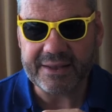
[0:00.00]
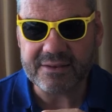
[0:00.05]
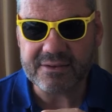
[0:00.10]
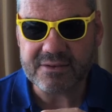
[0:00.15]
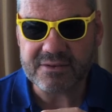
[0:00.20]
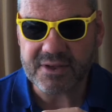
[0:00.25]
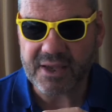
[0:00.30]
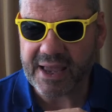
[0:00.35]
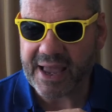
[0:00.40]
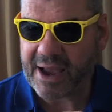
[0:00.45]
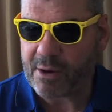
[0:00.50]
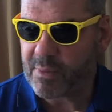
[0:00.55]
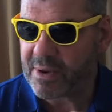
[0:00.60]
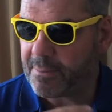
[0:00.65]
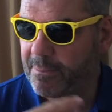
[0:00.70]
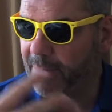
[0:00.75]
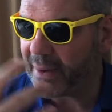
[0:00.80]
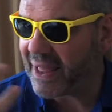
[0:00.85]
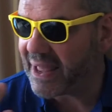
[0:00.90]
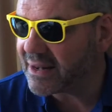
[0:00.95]
and how
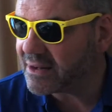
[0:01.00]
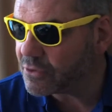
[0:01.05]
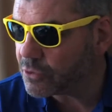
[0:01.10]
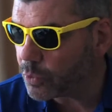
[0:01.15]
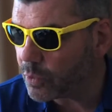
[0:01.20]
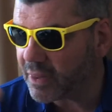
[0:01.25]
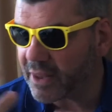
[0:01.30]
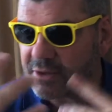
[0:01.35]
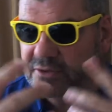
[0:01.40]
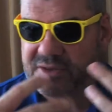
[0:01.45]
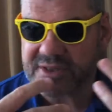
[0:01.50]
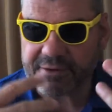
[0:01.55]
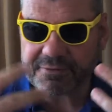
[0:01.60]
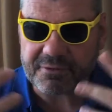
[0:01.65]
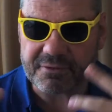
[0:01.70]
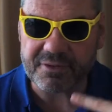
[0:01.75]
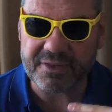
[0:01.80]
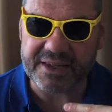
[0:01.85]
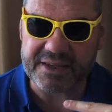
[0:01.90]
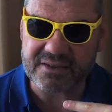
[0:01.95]
we blend all those
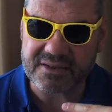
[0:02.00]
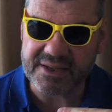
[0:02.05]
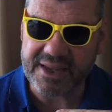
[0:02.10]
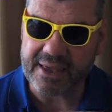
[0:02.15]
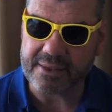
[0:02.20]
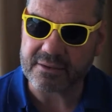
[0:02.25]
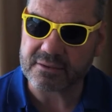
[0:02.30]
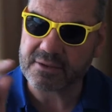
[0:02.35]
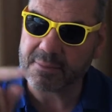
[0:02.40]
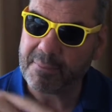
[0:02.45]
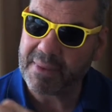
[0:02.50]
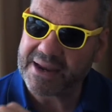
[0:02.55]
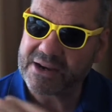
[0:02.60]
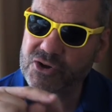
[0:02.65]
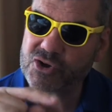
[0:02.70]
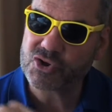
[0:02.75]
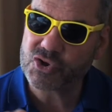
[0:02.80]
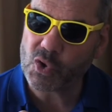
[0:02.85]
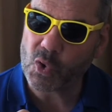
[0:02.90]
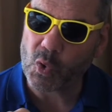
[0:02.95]
different things together to
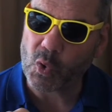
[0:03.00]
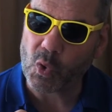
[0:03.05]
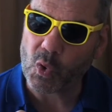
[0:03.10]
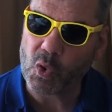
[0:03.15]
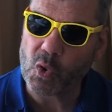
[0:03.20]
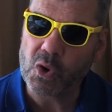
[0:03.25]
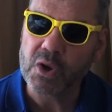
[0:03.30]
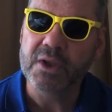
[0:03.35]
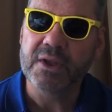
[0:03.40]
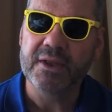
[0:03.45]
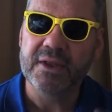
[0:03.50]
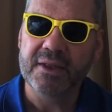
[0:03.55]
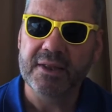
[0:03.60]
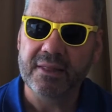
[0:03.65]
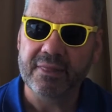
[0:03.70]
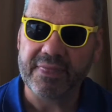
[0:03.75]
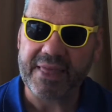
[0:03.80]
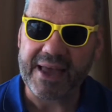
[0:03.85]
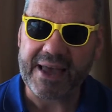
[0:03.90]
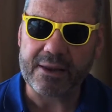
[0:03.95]
make sure
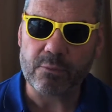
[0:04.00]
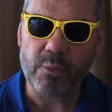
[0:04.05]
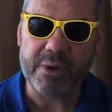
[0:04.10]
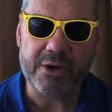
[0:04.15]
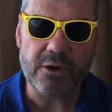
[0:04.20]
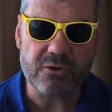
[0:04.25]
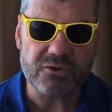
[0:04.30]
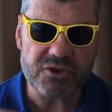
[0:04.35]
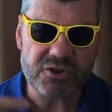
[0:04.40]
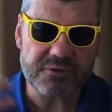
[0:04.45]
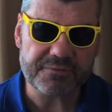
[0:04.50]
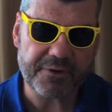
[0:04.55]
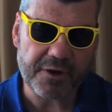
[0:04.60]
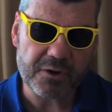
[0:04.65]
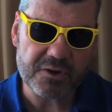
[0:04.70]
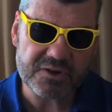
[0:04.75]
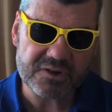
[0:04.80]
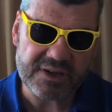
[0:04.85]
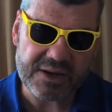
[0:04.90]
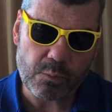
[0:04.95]
that we're not just
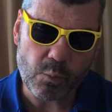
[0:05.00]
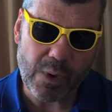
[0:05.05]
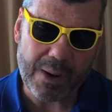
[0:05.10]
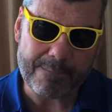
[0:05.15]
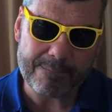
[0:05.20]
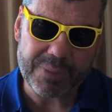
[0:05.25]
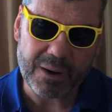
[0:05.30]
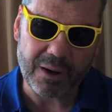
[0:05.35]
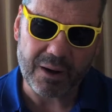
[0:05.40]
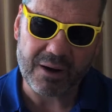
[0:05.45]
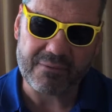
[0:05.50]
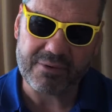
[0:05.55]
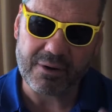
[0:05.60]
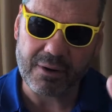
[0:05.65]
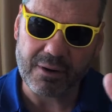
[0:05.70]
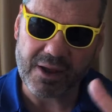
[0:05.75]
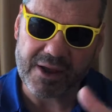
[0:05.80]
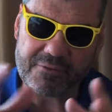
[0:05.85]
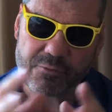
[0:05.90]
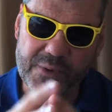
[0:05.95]
focusing in one part of
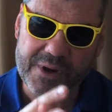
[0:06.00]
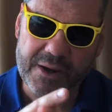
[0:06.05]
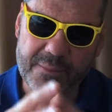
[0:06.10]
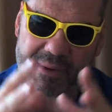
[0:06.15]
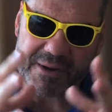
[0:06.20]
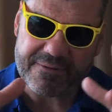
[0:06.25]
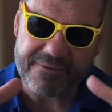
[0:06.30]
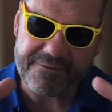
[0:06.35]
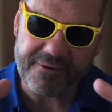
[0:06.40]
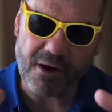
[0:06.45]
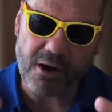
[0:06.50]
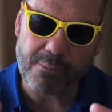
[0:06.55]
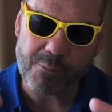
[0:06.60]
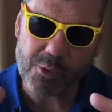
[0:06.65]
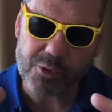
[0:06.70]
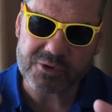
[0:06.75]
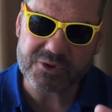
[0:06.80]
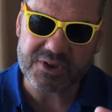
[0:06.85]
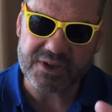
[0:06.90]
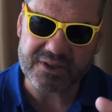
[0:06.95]
our life. We can be far
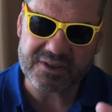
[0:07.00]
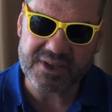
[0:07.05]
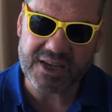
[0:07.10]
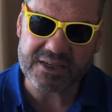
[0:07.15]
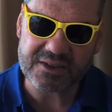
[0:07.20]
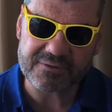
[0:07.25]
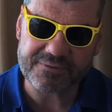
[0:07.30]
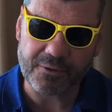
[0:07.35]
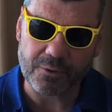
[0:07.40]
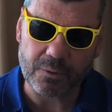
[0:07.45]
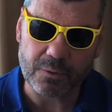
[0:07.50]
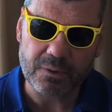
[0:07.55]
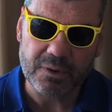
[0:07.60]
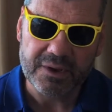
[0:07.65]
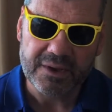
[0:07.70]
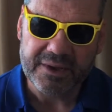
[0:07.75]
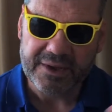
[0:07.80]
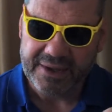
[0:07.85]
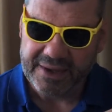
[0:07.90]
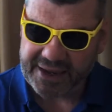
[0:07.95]
more successful
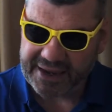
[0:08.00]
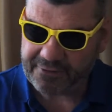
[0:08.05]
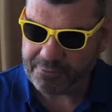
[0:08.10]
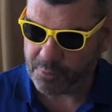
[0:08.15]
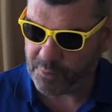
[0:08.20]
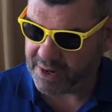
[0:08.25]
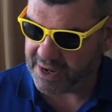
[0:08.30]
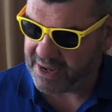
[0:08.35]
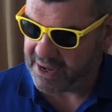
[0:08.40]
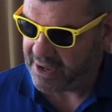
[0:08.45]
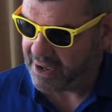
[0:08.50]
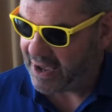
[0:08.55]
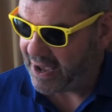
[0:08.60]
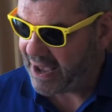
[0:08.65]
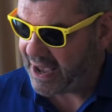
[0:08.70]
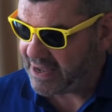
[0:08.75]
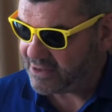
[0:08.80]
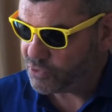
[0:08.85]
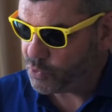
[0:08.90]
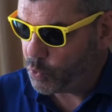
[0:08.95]
if we
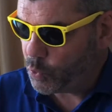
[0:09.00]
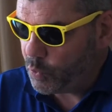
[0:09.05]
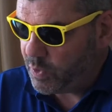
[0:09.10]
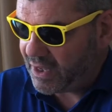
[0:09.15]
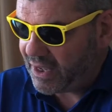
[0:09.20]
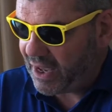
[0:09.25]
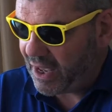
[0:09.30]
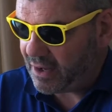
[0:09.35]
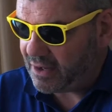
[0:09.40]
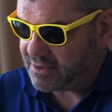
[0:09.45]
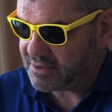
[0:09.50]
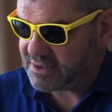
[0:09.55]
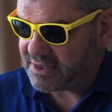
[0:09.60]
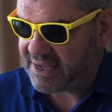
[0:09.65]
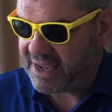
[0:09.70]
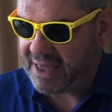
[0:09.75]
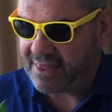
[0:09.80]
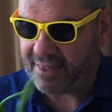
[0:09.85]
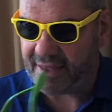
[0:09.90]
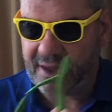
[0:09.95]
add all the colors
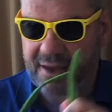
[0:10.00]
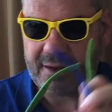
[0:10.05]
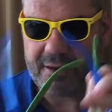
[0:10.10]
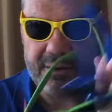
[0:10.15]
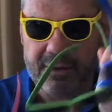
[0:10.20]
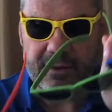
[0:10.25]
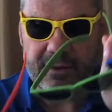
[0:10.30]
together